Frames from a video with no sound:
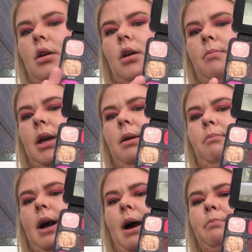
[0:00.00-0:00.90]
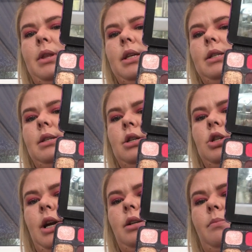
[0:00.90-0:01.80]
I'm hitting pan, but this is the
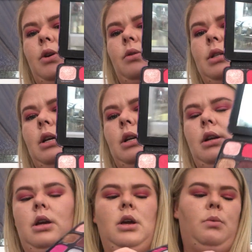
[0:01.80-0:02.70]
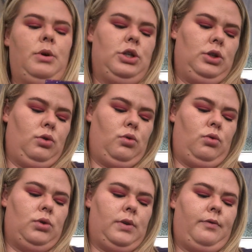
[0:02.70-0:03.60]
shade I'm using, which is
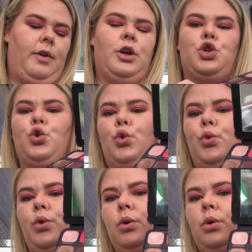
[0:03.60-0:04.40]
called a Fractal.